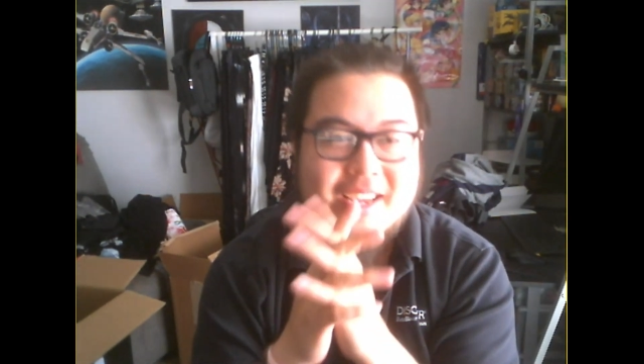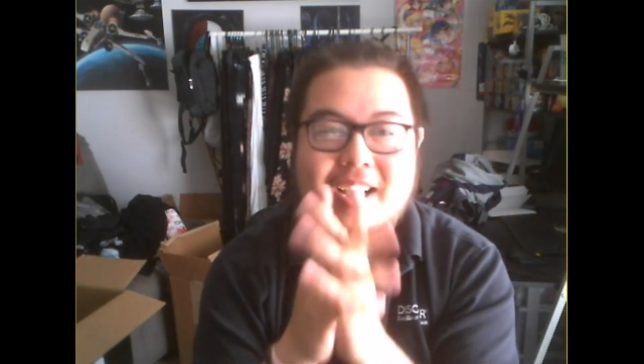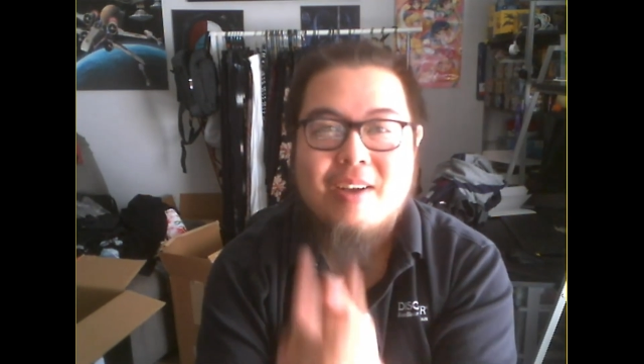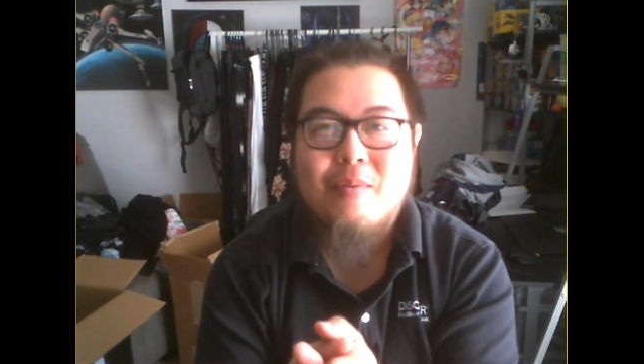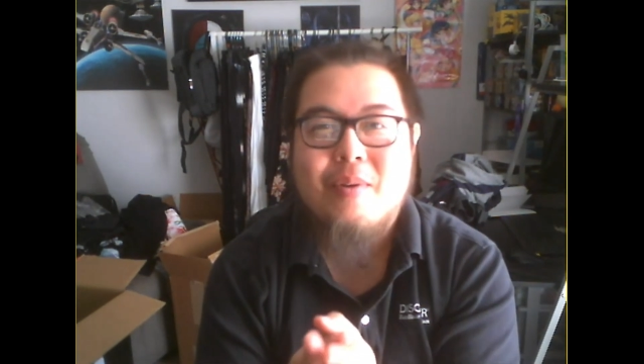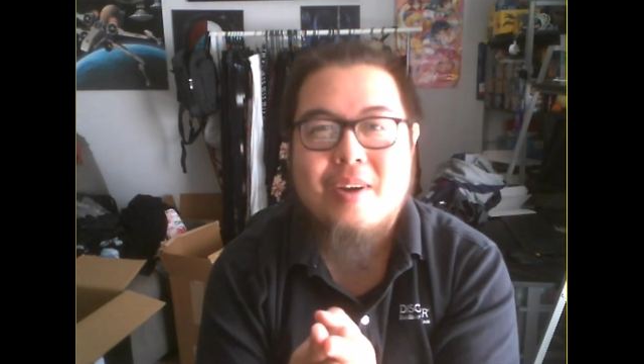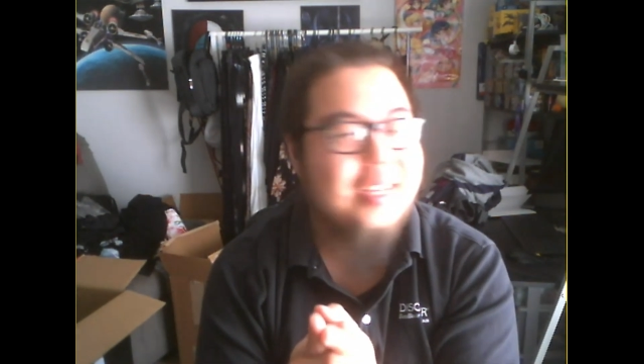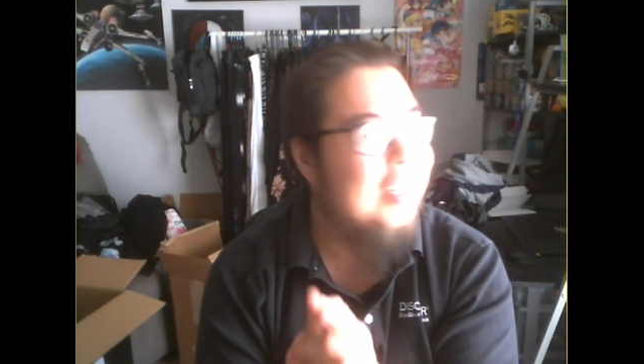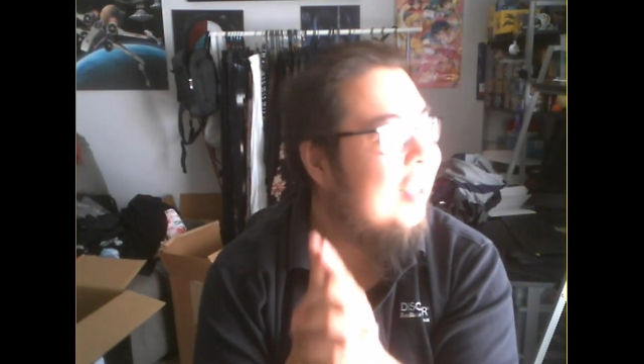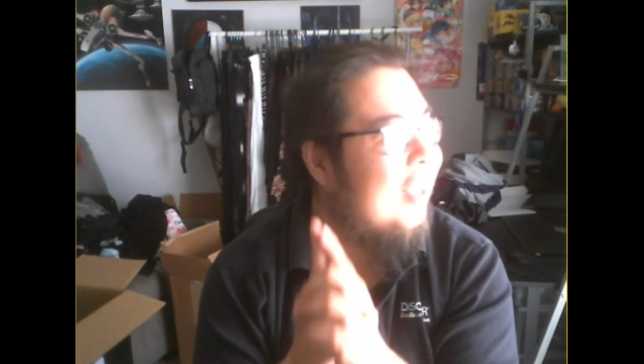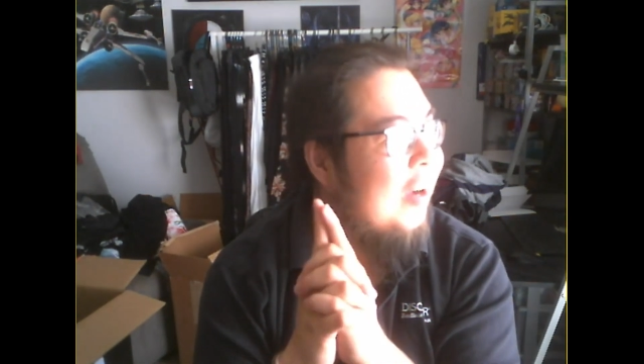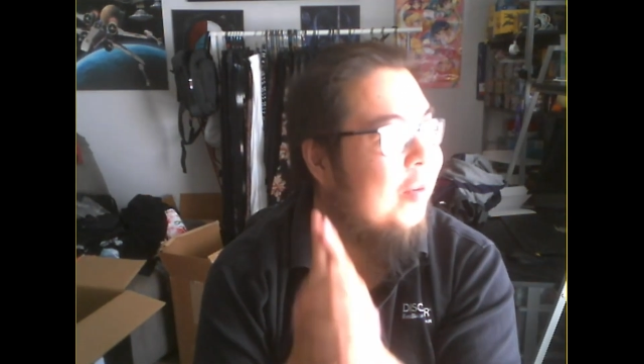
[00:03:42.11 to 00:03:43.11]
I want it.
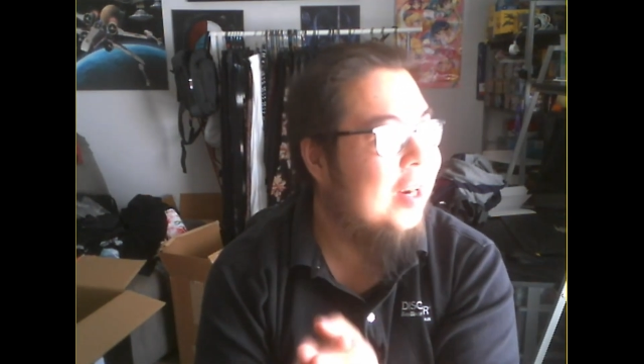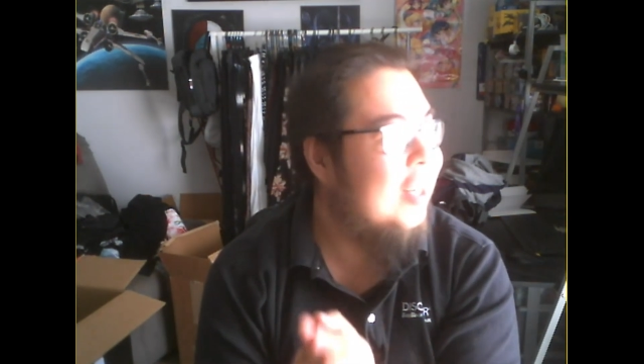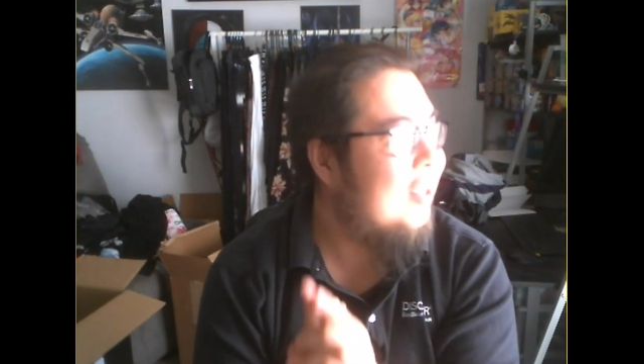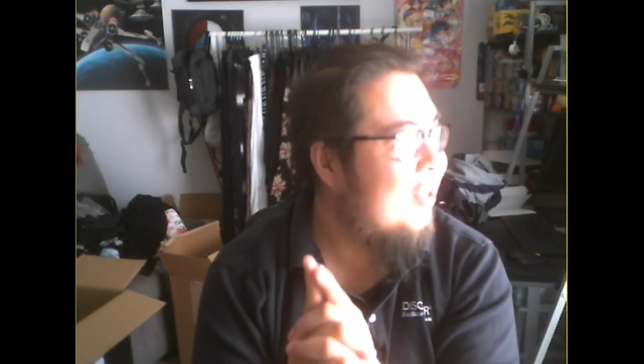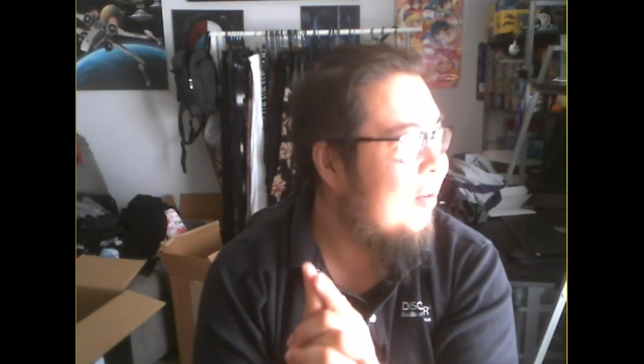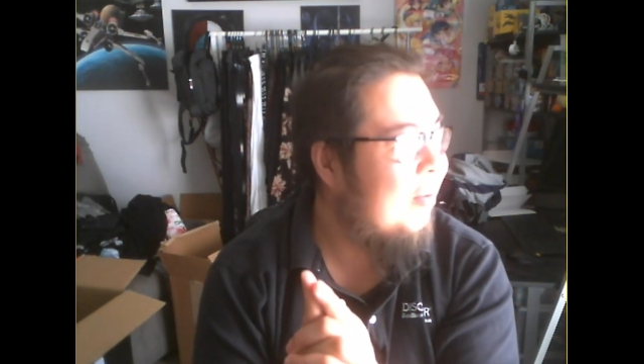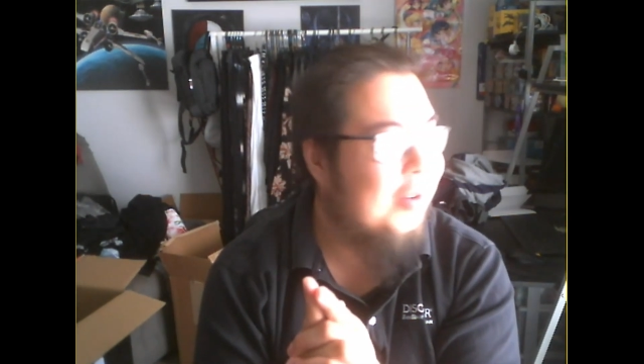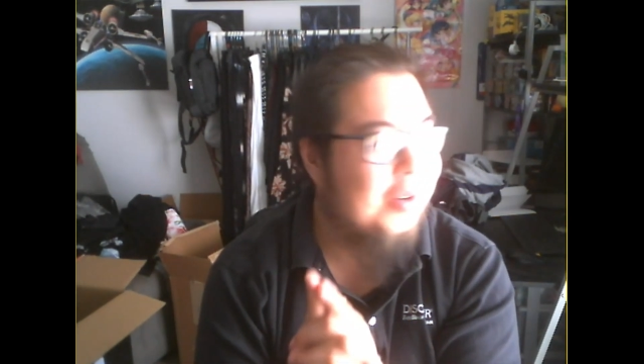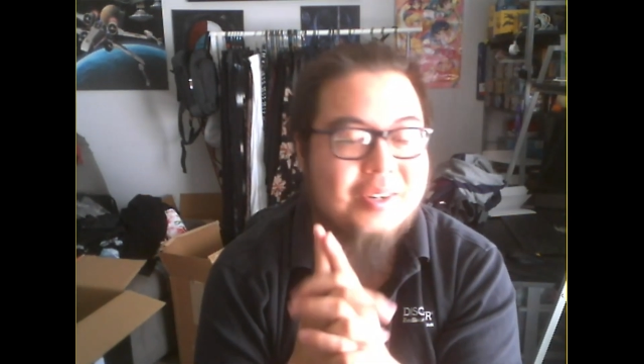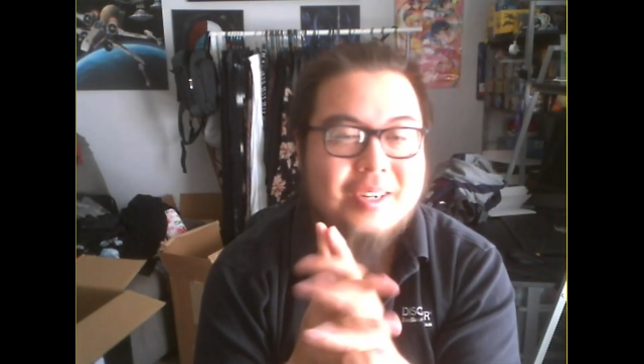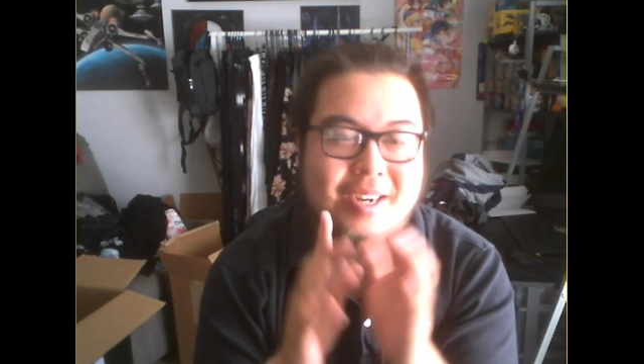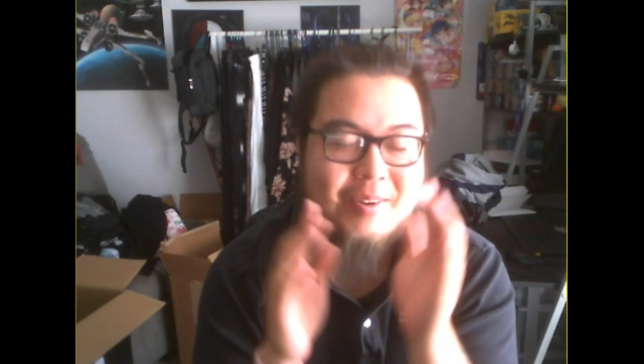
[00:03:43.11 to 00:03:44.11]
I want it so,
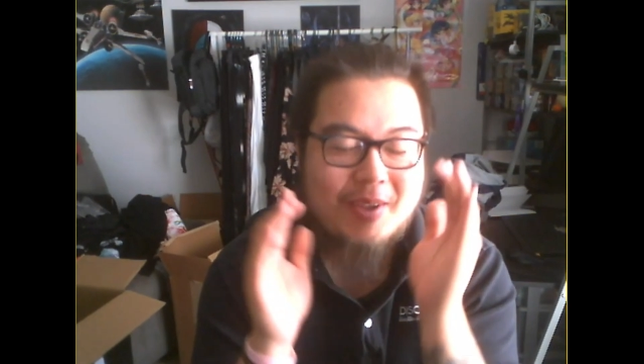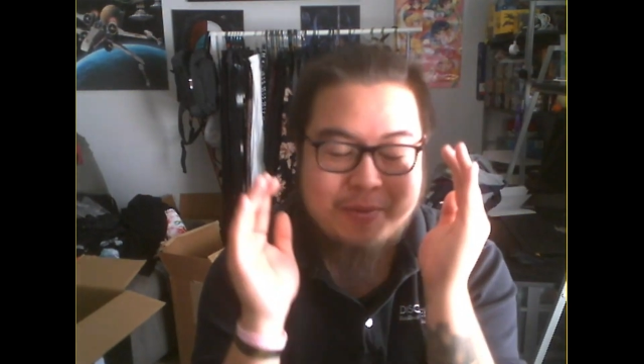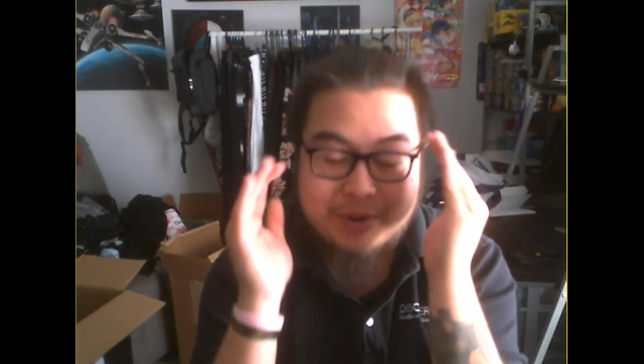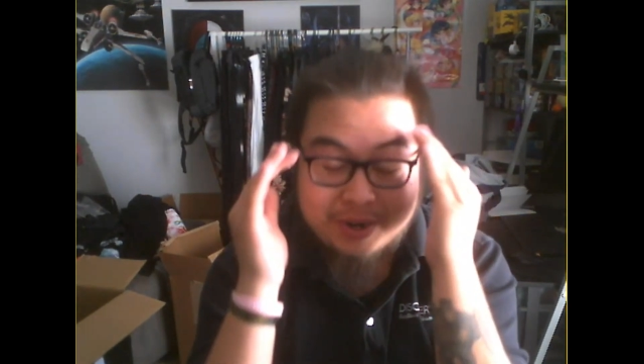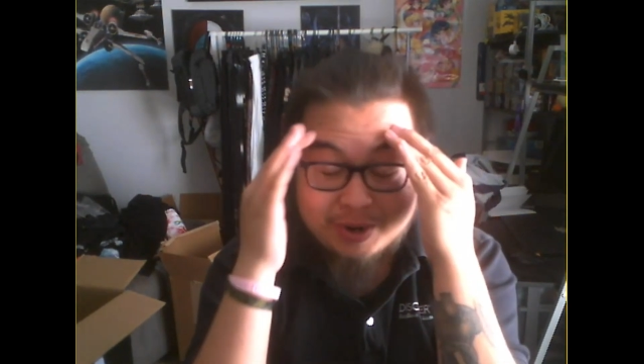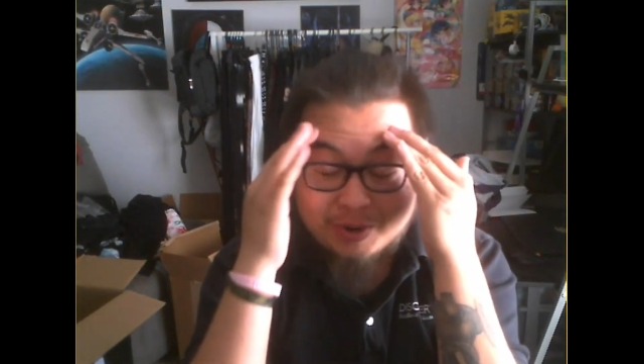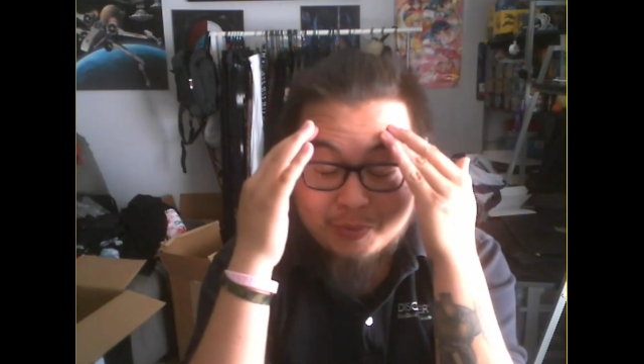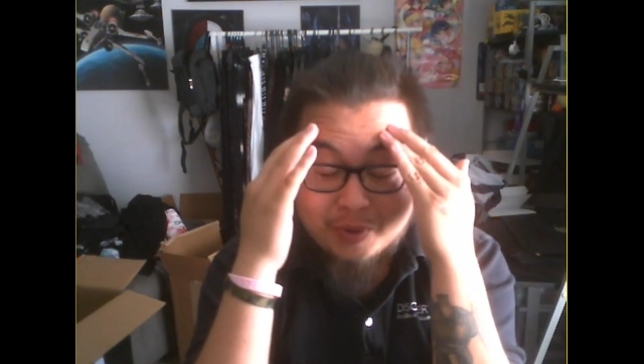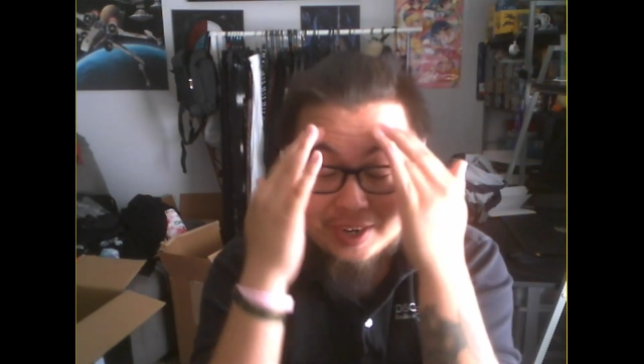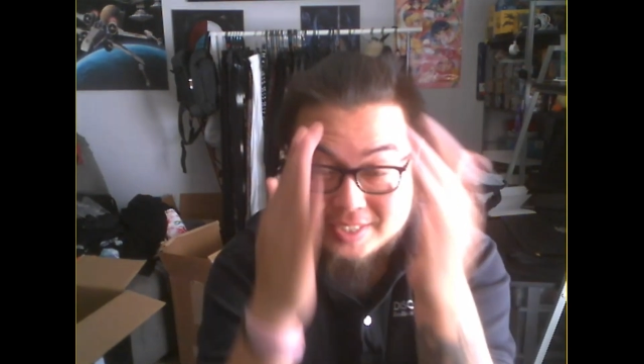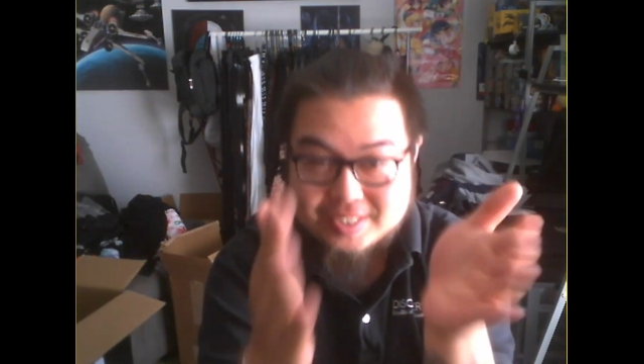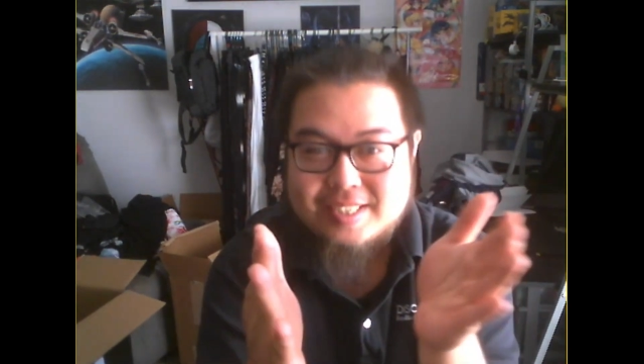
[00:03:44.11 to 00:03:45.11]
or I want to go
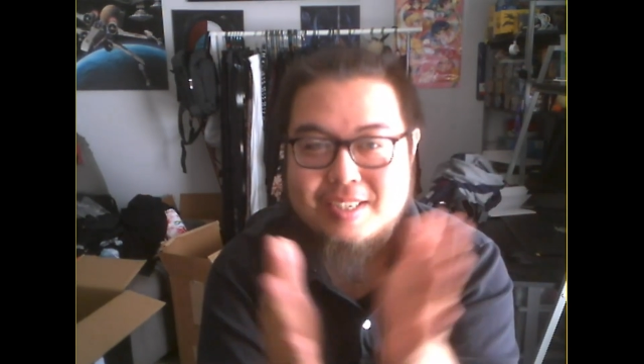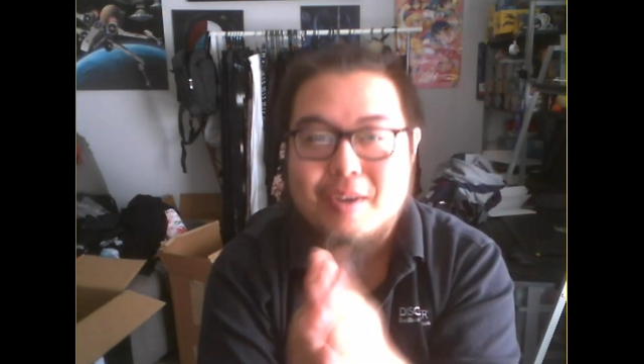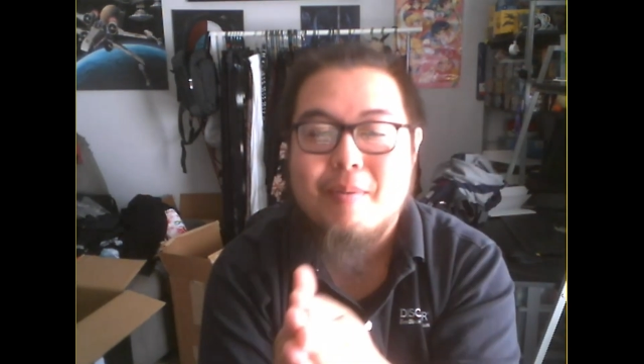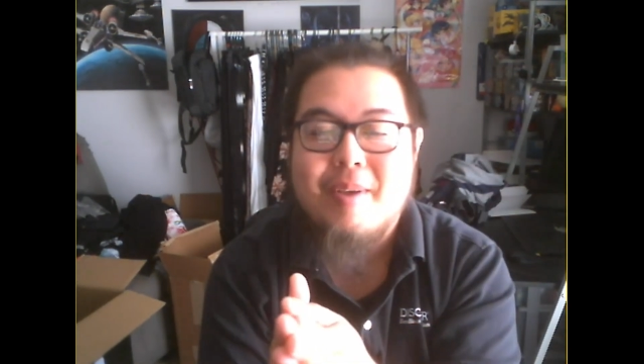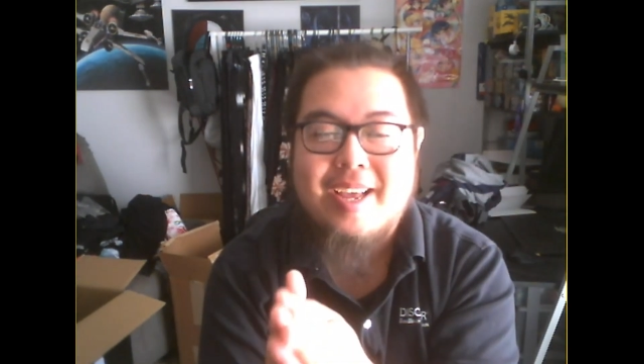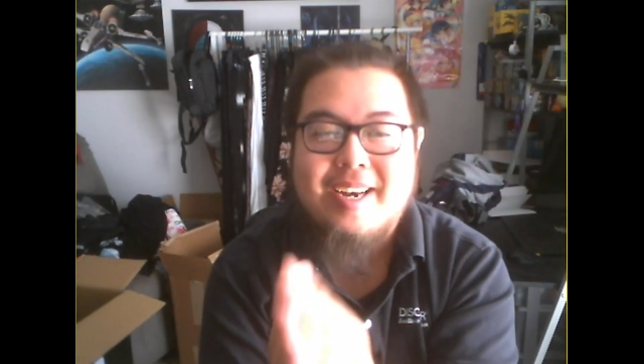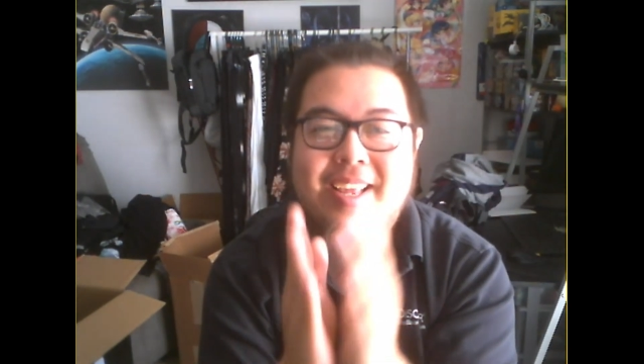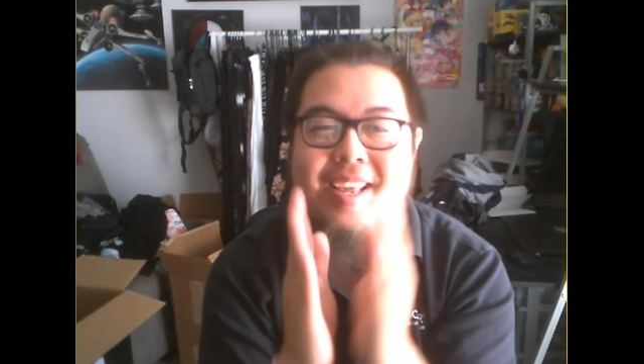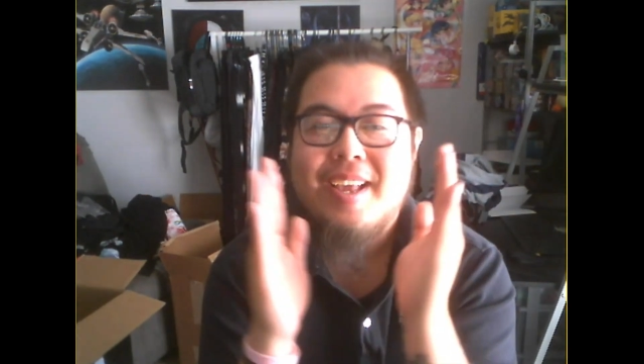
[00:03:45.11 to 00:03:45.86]
watch it so bad.